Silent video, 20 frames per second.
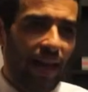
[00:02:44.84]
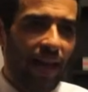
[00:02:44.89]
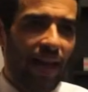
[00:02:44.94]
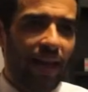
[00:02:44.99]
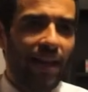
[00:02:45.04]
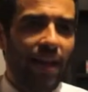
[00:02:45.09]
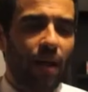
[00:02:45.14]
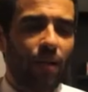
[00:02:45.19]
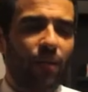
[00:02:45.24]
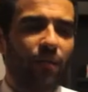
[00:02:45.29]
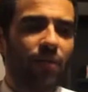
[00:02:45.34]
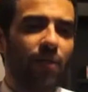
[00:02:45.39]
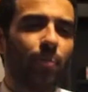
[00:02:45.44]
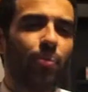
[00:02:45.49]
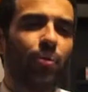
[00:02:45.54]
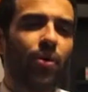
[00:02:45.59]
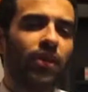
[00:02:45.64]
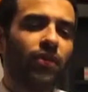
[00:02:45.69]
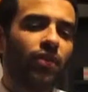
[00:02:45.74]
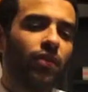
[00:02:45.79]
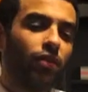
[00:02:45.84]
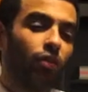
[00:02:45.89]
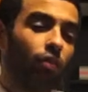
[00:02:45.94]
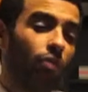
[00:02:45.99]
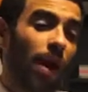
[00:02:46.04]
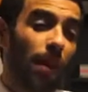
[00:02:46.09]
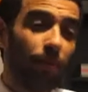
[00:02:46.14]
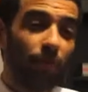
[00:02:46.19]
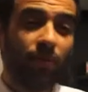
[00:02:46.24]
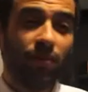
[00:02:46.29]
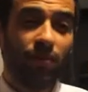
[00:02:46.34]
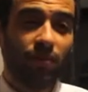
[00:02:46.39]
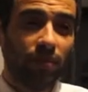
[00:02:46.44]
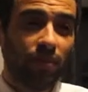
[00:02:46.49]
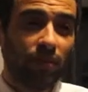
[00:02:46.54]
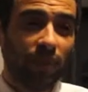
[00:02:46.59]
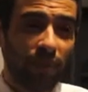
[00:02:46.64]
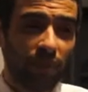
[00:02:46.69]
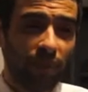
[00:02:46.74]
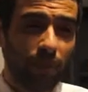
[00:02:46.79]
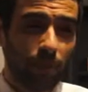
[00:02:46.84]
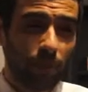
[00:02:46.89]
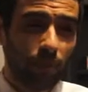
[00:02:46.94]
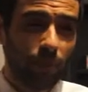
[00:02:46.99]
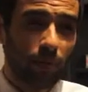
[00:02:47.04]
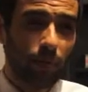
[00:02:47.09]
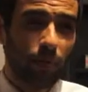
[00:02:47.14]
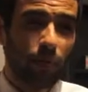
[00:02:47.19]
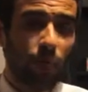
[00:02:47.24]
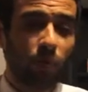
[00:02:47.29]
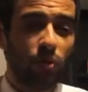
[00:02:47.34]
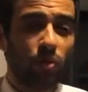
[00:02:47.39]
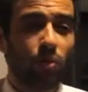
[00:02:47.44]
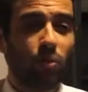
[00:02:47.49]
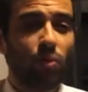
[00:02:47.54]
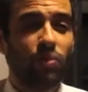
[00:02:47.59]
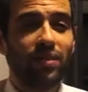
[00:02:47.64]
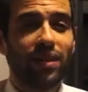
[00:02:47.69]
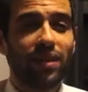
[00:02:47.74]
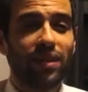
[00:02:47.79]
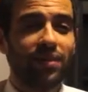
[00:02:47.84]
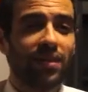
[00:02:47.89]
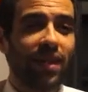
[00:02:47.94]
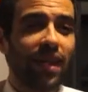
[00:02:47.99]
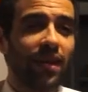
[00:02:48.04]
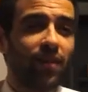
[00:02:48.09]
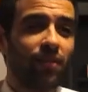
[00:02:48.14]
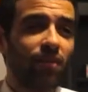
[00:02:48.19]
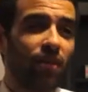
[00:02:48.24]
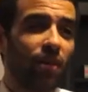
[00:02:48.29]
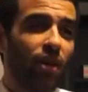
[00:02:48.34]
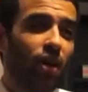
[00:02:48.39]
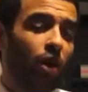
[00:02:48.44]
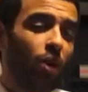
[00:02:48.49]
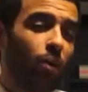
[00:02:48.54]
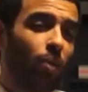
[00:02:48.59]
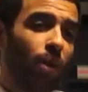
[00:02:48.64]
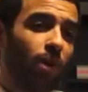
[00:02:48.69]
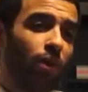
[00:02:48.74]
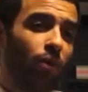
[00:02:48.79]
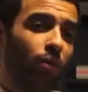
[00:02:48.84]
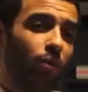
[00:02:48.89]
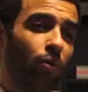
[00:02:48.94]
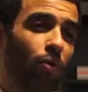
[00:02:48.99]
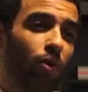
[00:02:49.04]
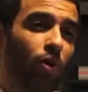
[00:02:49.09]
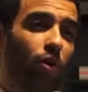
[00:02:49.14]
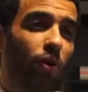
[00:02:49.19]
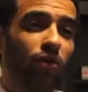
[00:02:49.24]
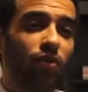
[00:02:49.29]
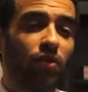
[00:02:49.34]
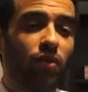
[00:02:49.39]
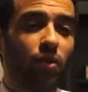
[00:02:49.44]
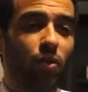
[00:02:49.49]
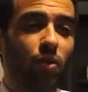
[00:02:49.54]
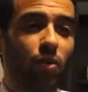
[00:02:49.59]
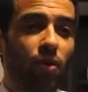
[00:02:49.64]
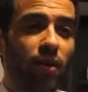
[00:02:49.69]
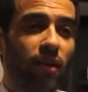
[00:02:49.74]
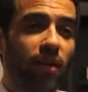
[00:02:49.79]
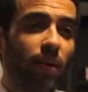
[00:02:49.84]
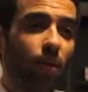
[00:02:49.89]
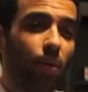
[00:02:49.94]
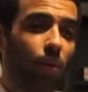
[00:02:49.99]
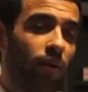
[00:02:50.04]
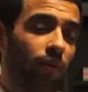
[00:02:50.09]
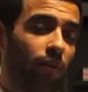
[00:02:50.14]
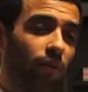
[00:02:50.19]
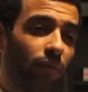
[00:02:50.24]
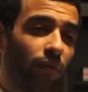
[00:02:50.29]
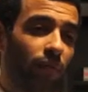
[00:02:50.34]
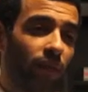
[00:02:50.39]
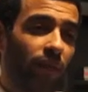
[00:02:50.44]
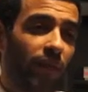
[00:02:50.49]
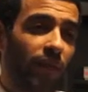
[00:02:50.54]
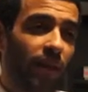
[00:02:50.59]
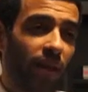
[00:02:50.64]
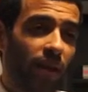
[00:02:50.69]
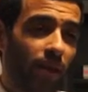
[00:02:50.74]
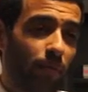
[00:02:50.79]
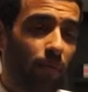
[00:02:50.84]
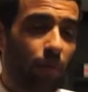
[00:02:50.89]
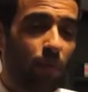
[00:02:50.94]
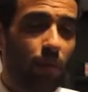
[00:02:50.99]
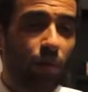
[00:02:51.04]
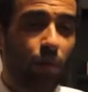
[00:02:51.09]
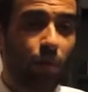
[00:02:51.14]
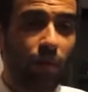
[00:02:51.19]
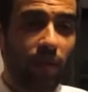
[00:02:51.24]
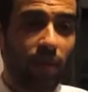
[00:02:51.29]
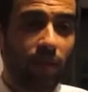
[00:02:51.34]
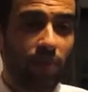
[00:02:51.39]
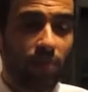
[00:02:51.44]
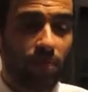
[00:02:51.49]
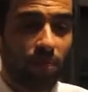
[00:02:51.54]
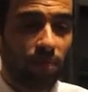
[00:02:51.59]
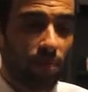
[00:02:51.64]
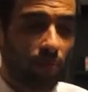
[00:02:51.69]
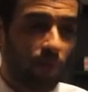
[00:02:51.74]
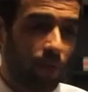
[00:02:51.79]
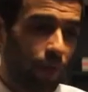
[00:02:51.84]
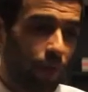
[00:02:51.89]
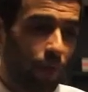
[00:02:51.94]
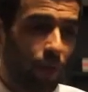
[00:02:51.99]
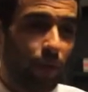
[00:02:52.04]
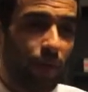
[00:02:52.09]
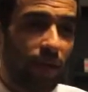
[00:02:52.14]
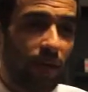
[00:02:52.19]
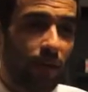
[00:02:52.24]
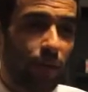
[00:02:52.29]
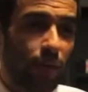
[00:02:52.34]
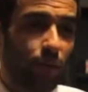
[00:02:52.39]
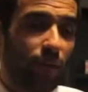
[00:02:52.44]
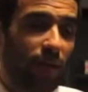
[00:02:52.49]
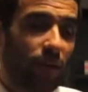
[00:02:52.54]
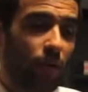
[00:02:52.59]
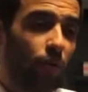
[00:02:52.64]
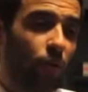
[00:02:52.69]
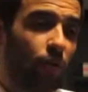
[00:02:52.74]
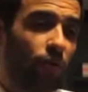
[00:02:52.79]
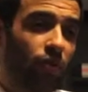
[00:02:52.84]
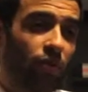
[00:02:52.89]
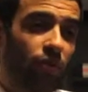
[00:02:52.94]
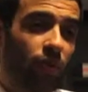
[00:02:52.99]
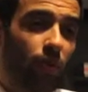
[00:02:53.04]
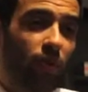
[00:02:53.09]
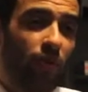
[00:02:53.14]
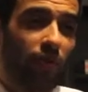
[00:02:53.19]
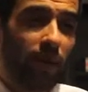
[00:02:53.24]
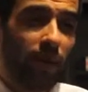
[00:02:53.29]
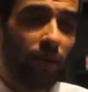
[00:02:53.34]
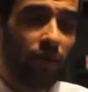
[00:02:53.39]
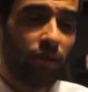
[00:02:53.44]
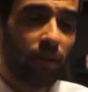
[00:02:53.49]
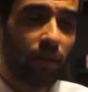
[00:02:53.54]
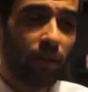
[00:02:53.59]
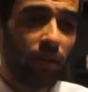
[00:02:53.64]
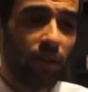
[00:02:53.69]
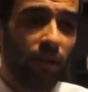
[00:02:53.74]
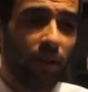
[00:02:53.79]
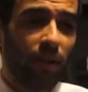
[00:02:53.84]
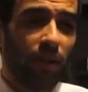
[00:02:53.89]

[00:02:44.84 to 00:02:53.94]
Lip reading: Now, it's the presence or absence of these symptoms which will dictate whether or not you're looking at one of the three causes that we've mentioned.